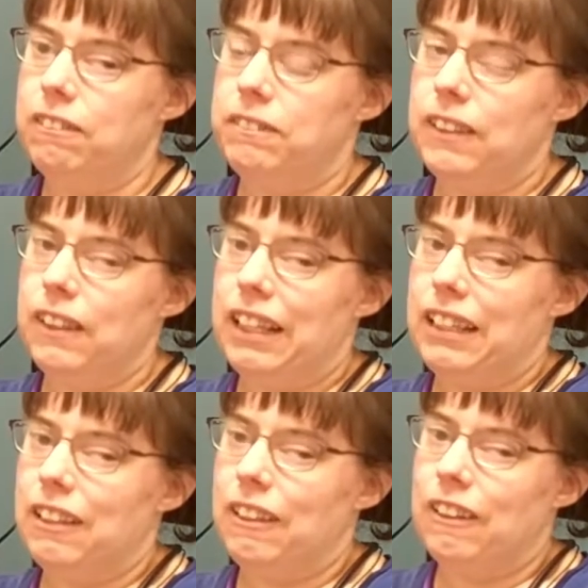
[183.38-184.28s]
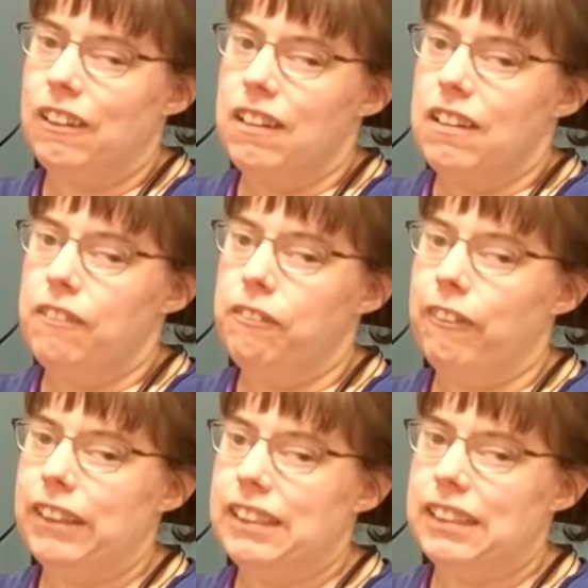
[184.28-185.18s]
or feel like their
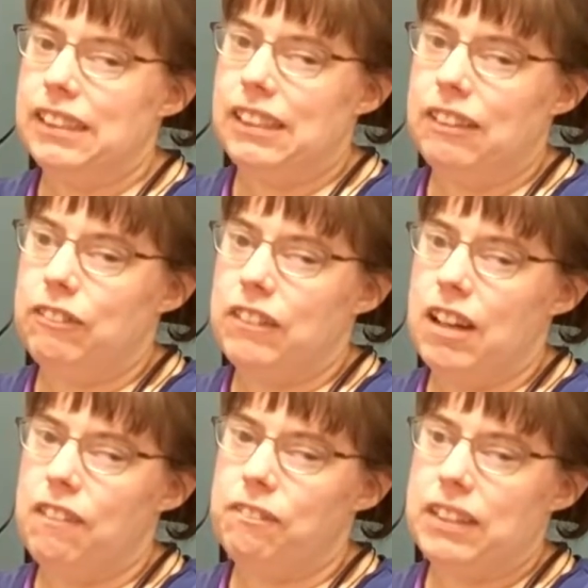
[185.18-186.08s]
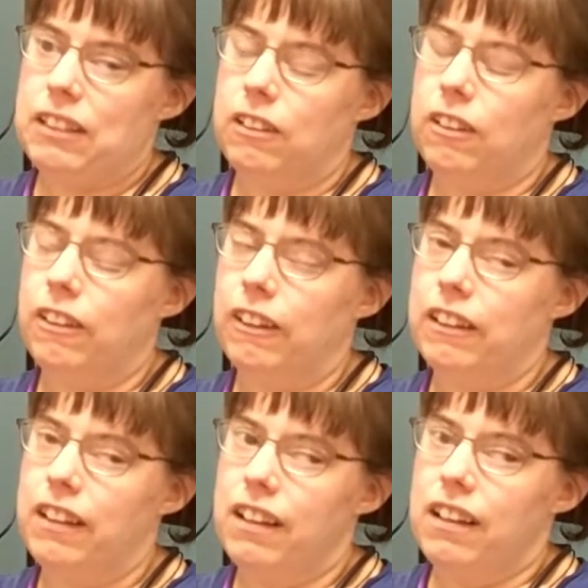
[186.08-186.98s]
voices have not been
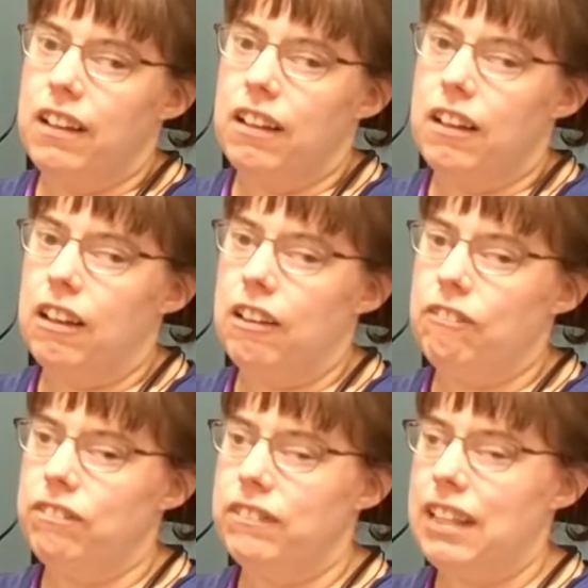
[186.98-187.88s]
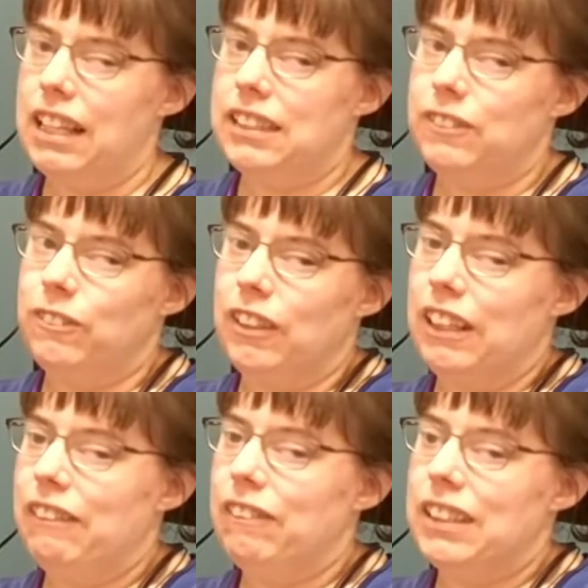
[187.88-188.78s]
heard. That's
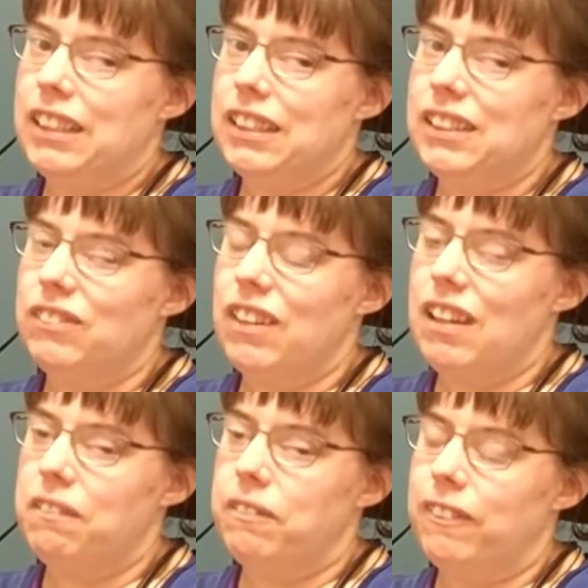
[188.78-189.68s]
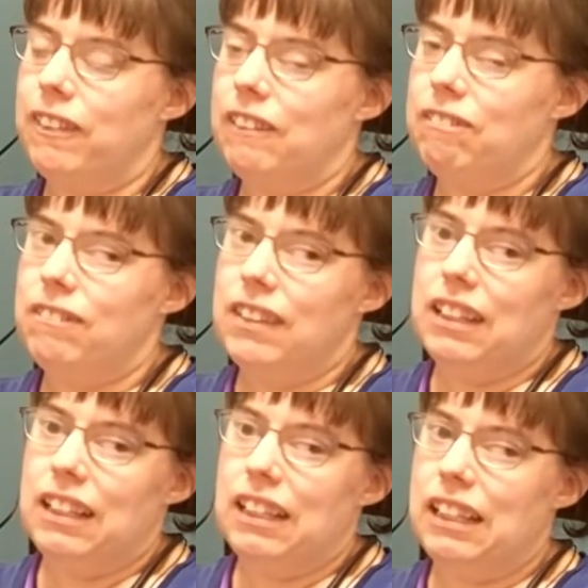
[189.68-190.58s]
really what this platform
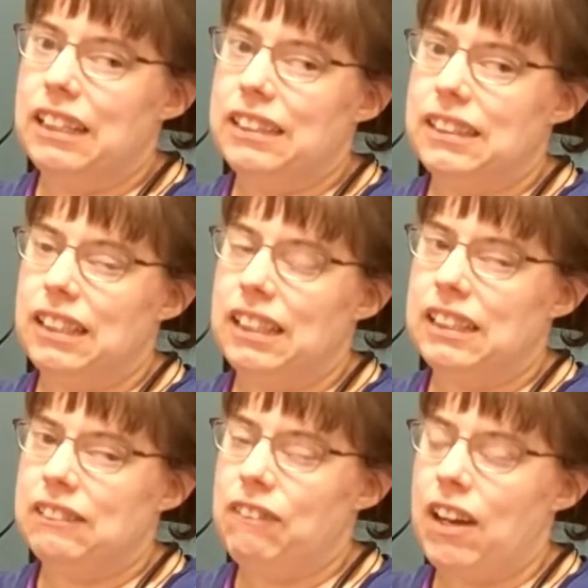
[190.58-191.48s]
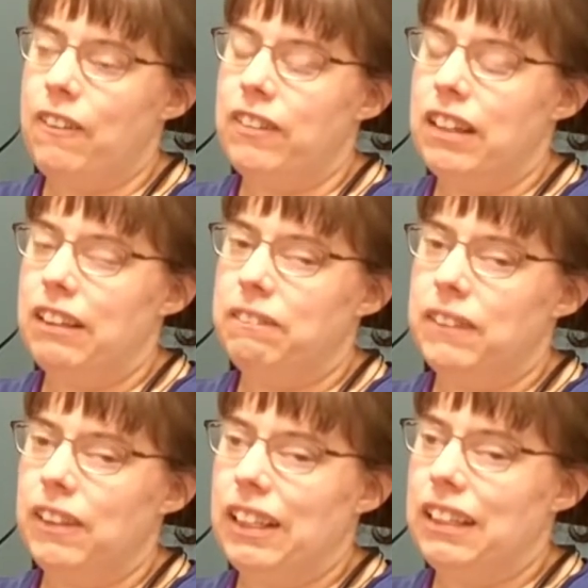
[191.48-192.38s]
is about, and I
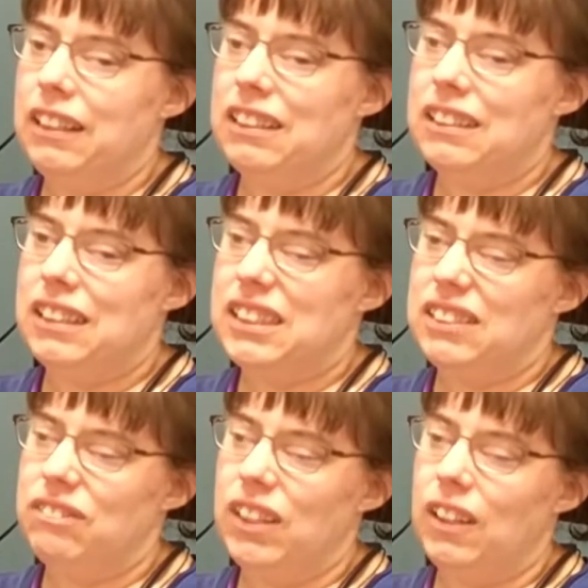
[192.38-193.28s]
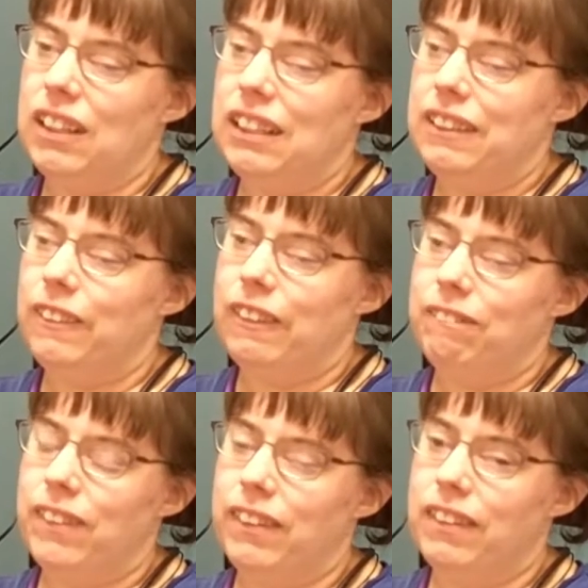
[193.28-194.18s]
feel like the disability
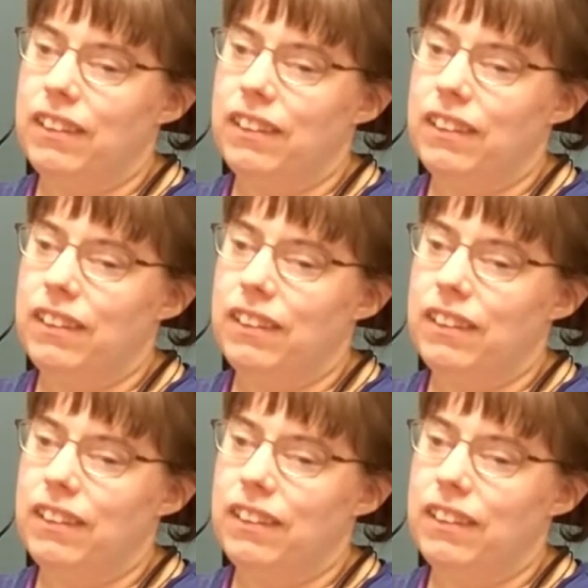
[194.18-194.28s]
group